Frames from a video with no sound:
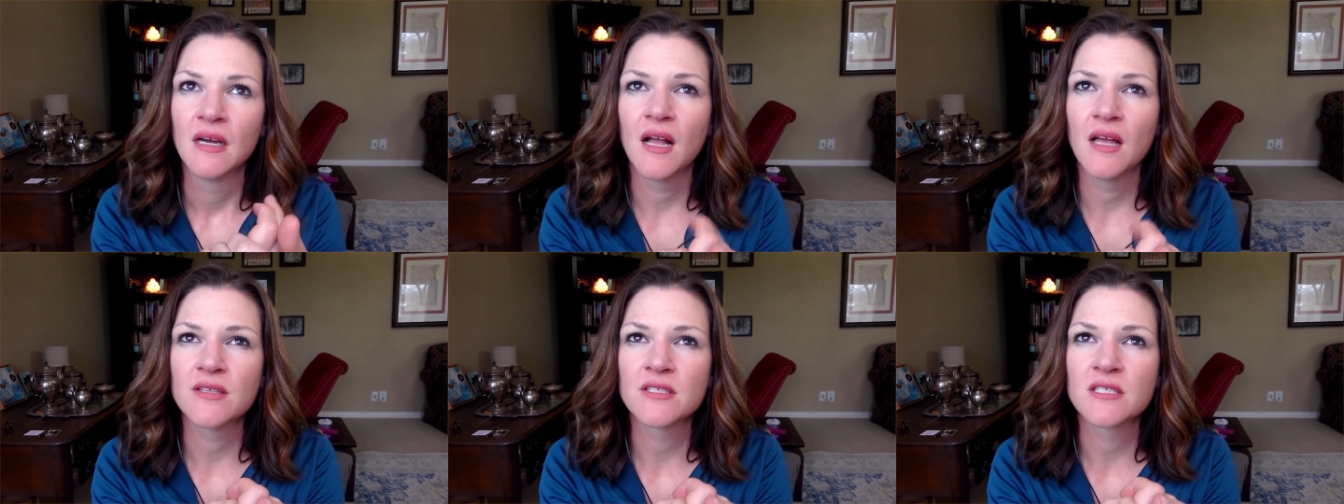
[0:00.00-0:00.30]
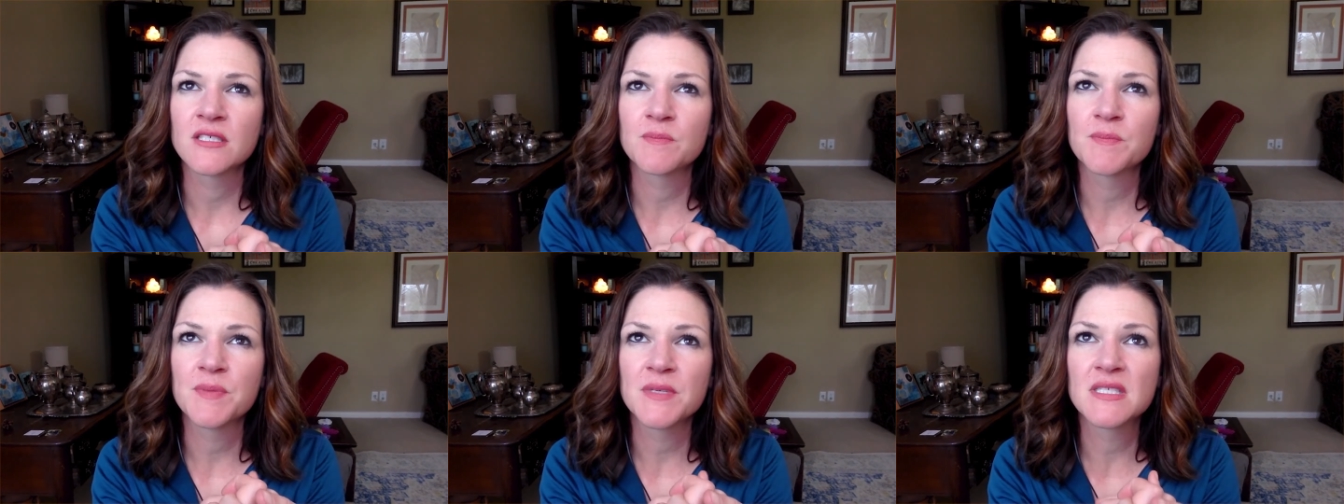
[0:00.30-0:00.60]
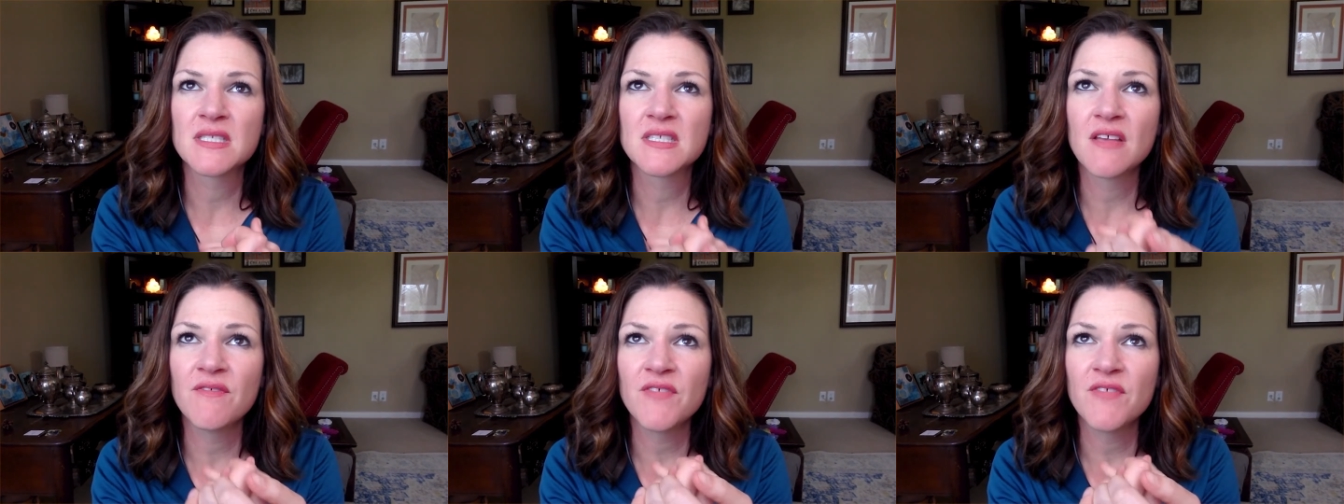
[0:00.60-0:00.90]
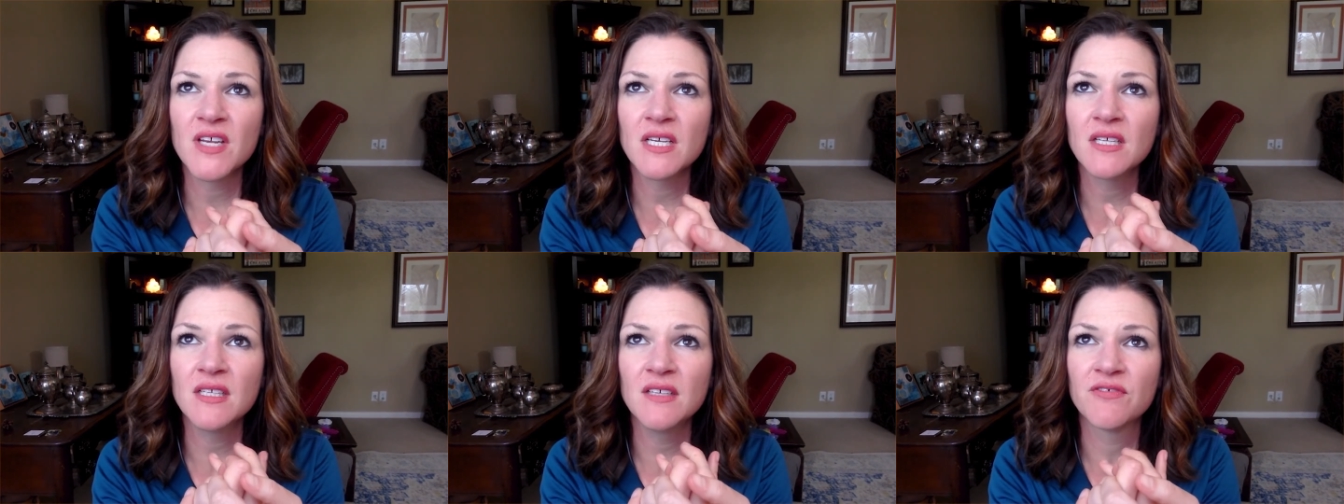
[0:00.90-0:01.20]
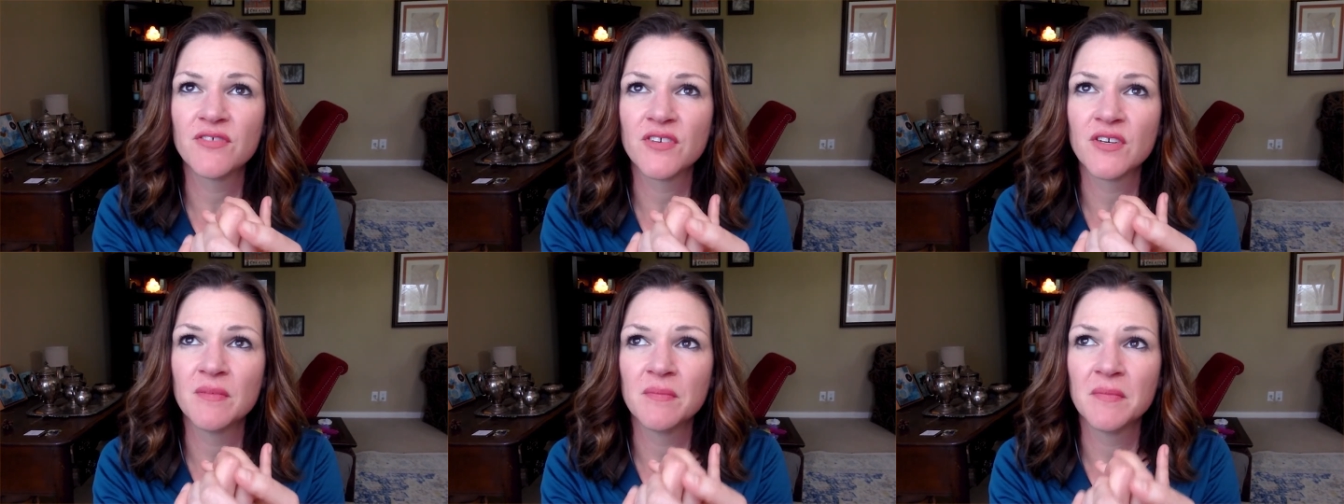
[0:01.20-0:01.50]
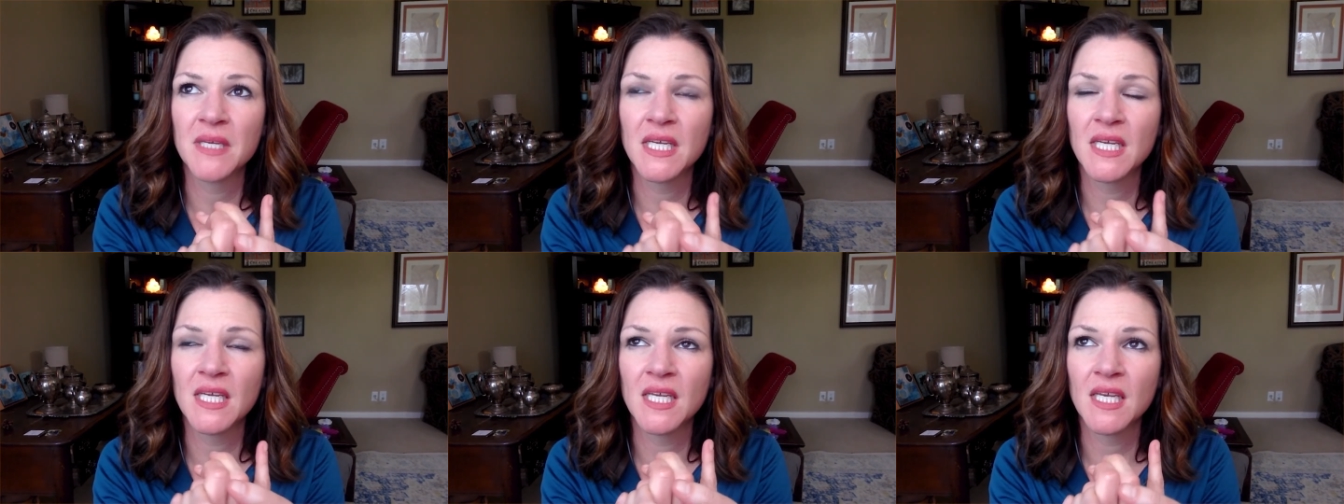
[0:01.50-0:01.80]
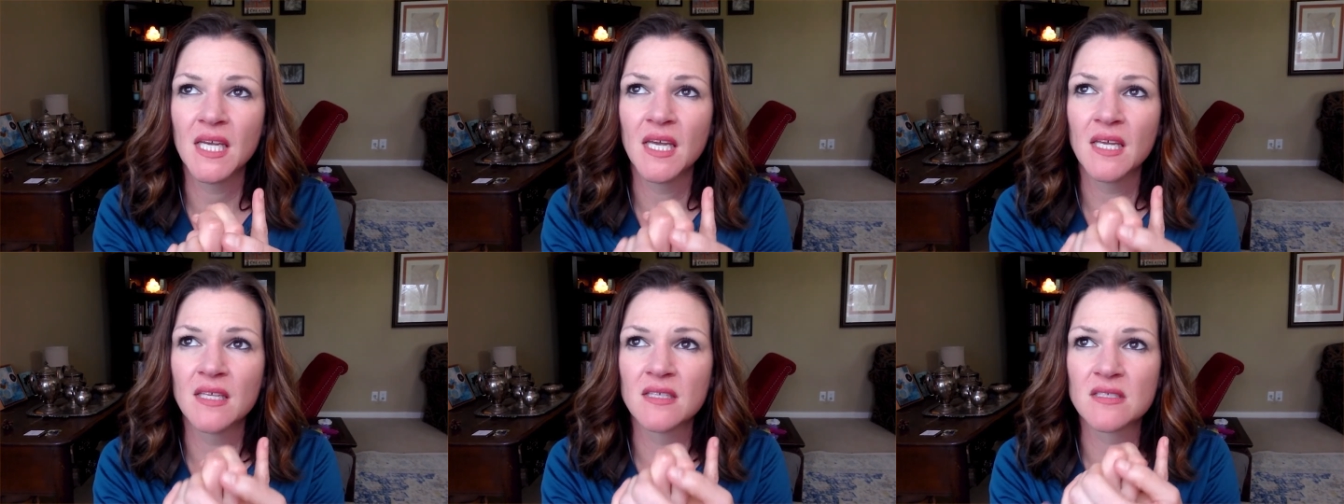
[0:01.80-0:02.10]
Specifically for
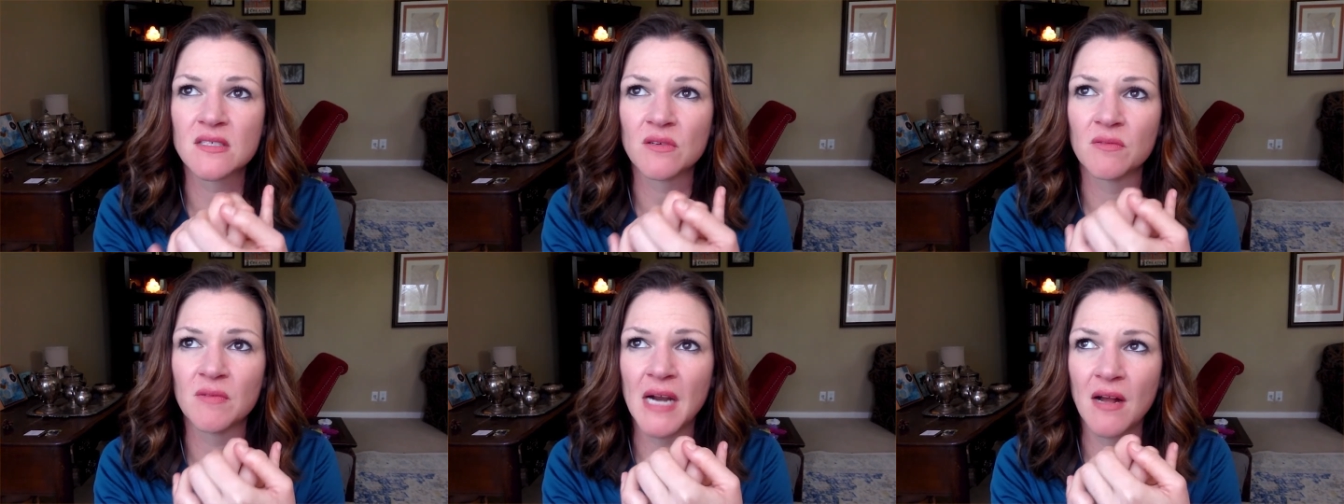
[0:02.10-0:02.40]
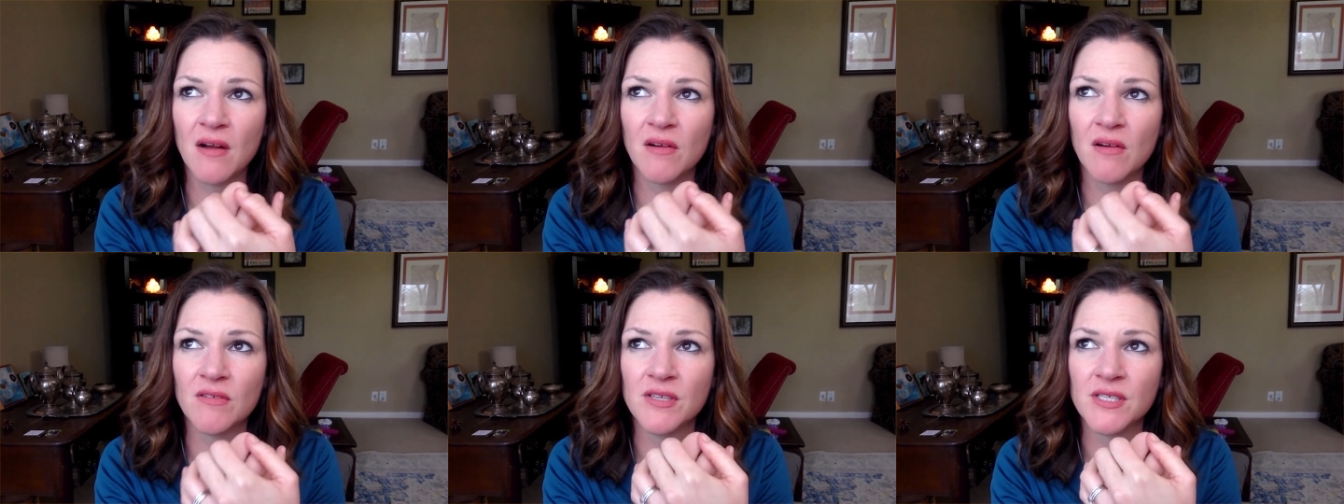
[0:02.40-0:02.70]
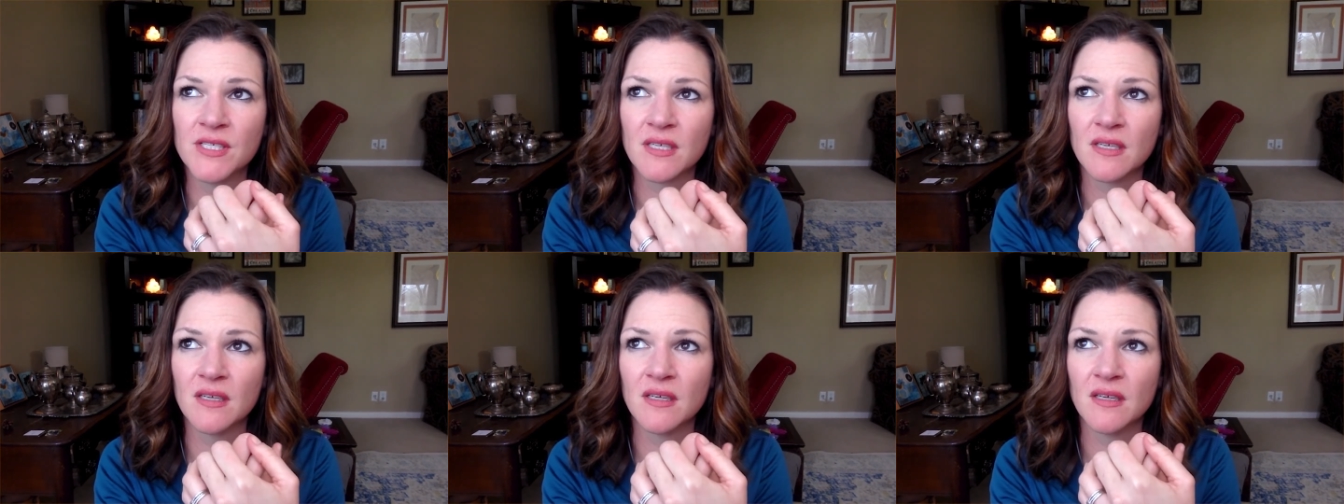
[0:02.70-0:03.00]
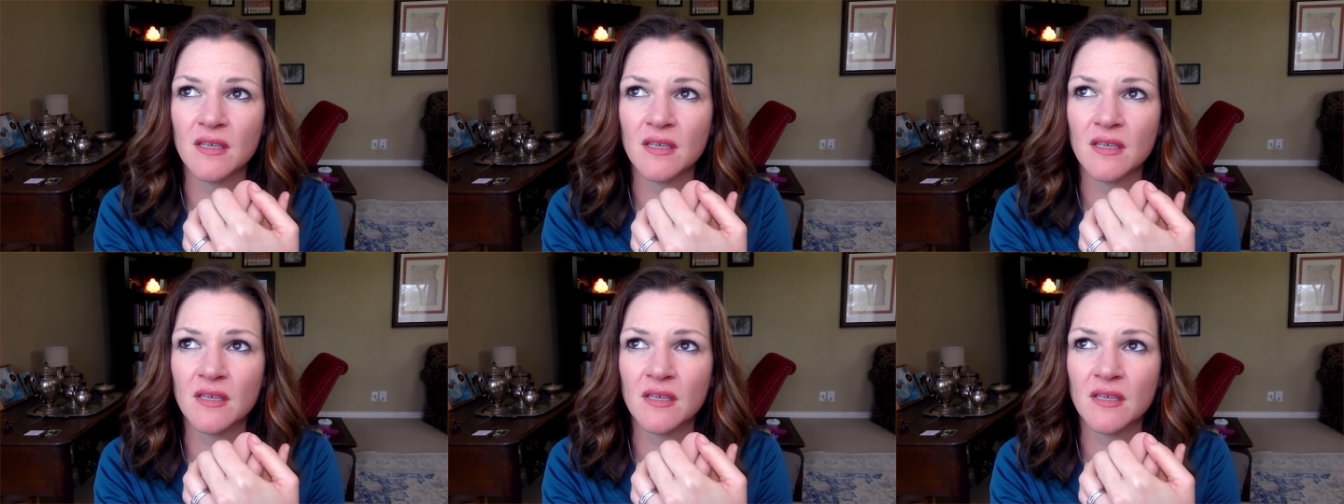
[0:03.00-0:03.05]
me, it's around